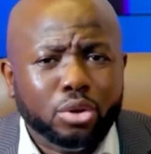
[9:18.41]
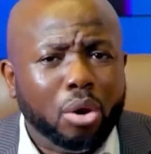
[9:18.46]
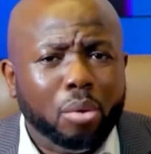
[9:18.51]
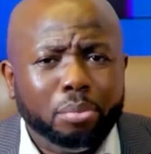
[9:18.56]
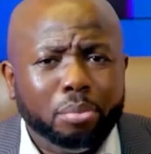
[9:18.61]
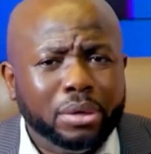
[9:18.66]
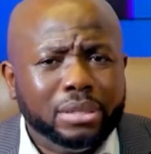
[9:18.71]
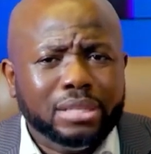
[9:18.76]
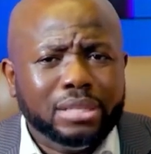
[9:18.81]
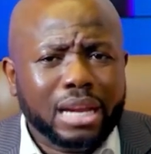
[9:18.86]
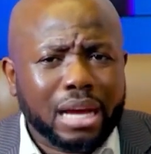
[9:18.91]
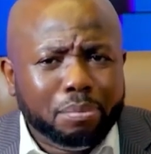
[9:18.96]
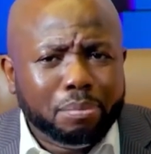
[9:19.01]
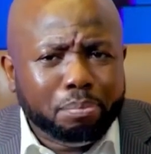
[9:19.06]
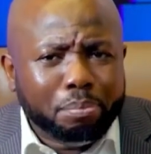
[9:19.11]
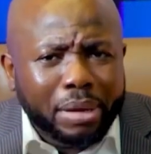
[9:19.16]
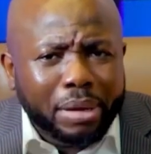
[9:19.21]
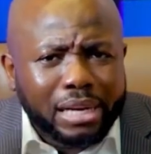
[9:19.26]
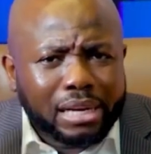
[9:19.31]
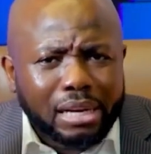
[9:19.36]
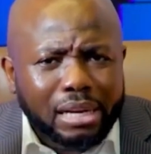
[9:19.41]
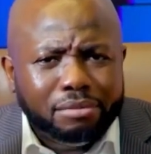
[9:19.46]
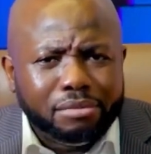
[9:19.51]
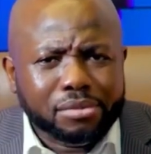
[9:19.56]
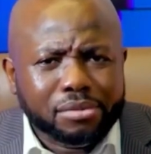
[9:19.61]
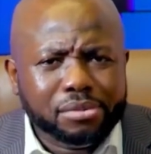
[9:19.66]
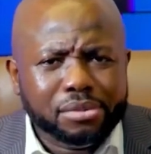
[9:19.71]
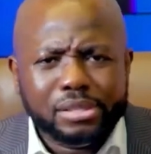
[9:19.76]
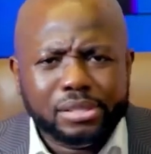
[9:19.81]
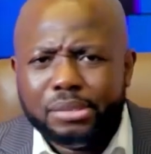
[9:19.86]
operated at peak
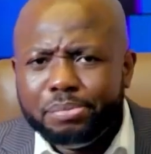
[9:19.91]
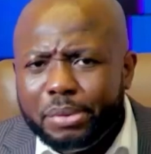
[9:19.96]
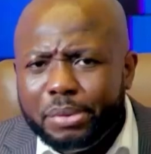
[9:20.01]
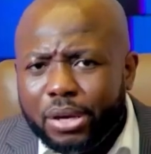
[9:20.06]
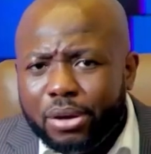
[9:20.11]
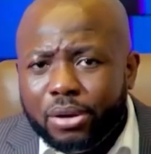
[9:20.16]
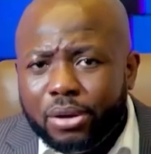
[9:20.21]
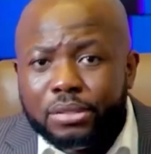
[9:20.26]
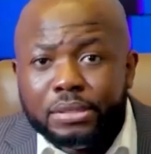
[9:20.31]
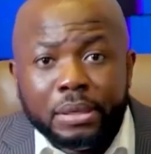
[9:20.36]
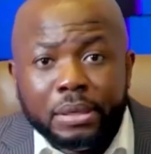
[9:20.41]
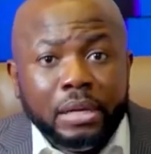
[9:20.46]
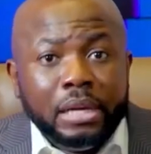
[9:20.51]
levels is because